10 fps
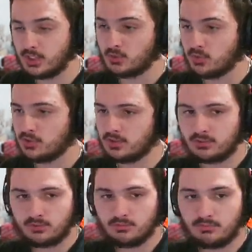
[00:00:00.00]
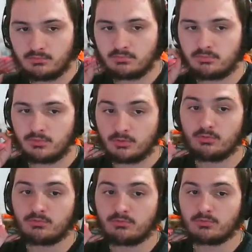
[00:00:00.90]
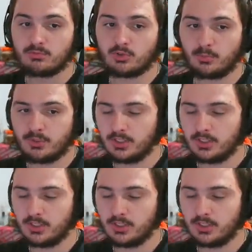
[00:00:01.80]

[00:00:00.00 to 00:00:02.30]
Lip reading: which is top tier.